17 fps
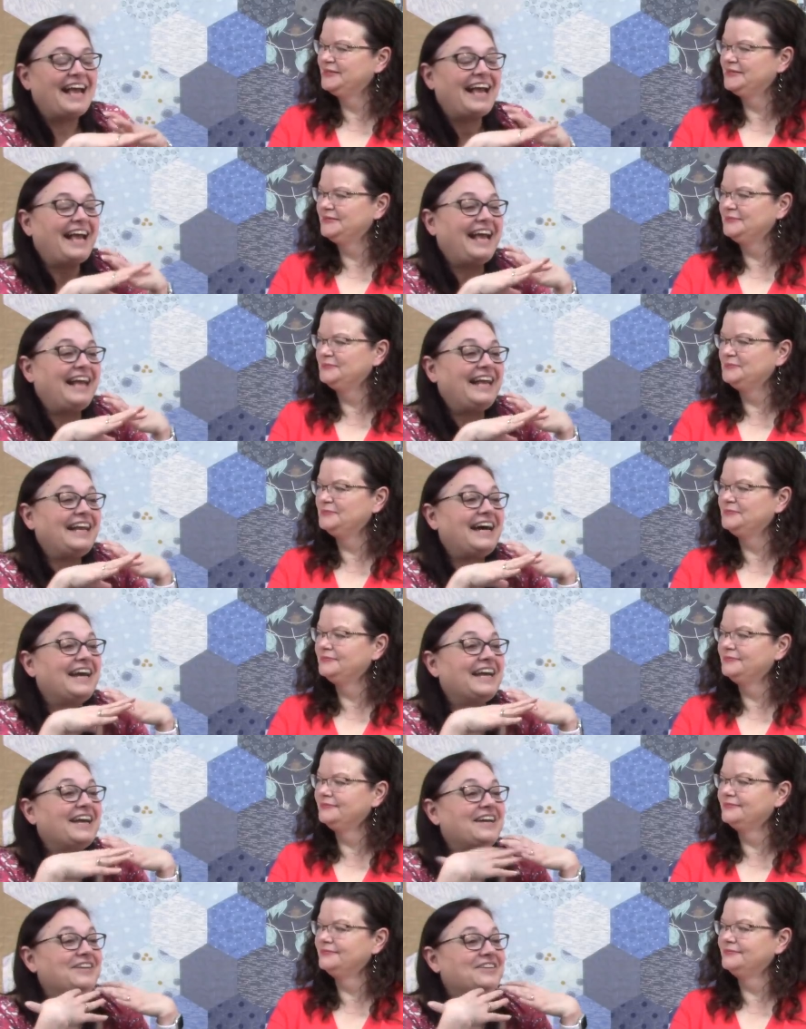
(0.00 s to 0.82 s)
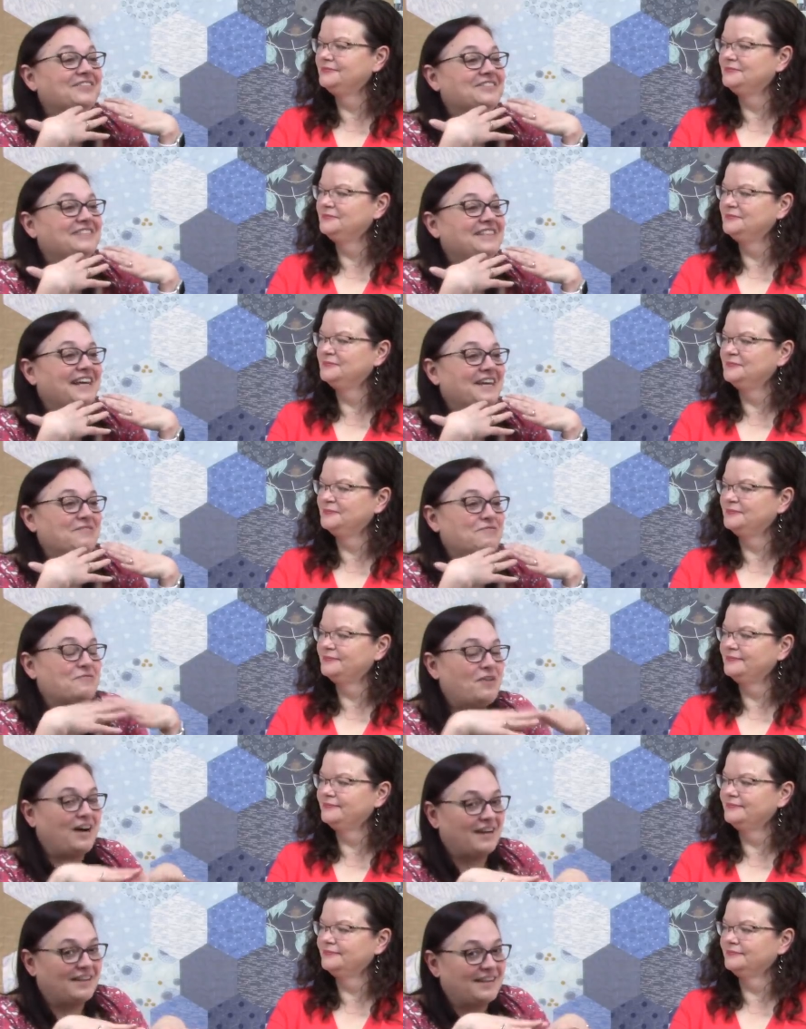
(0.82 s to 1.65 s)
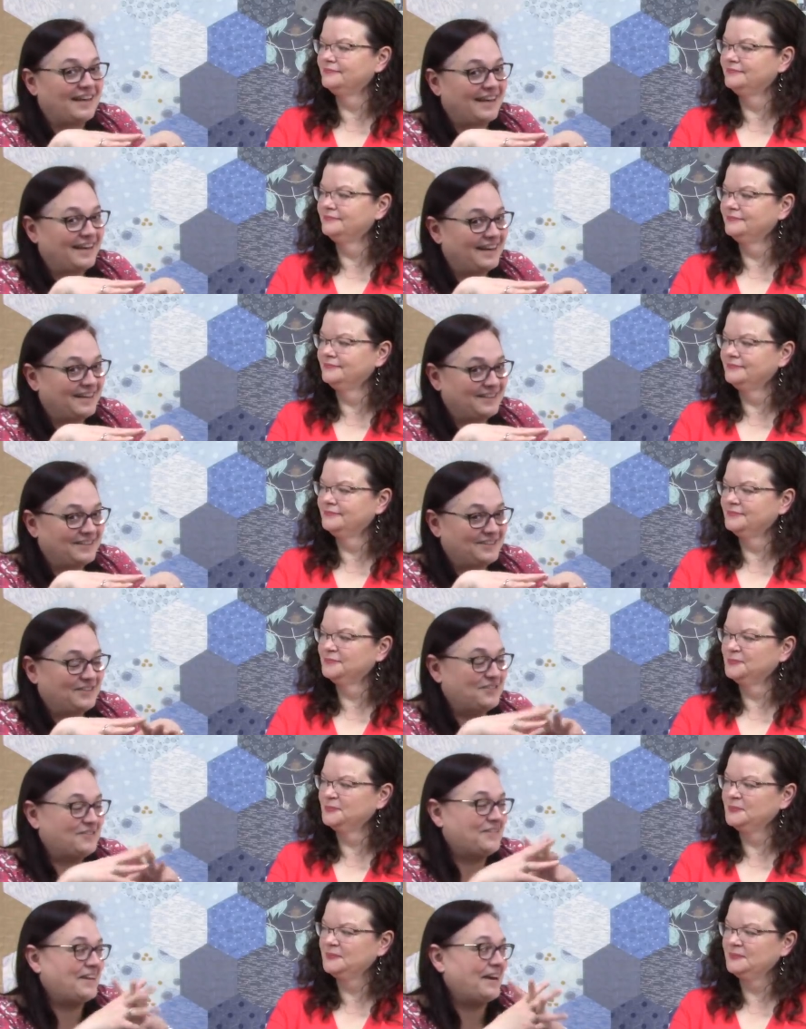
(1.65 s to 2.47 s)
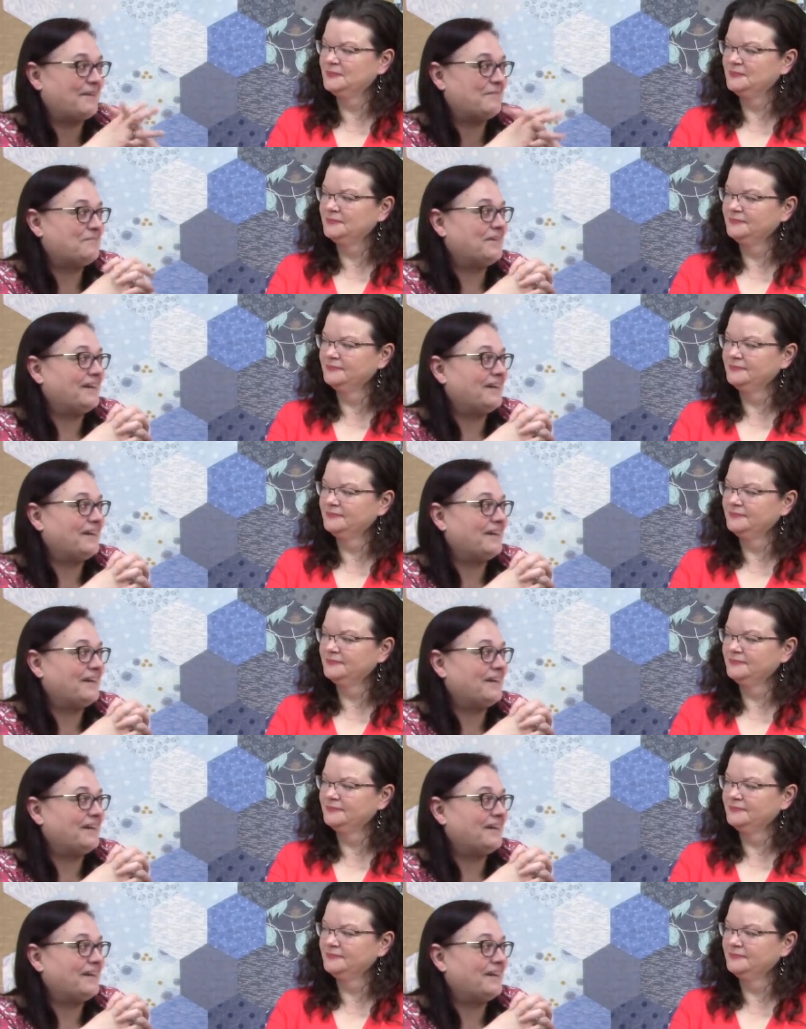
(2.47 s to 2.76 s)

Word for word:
Speaker 1: and I understand why they had us do that,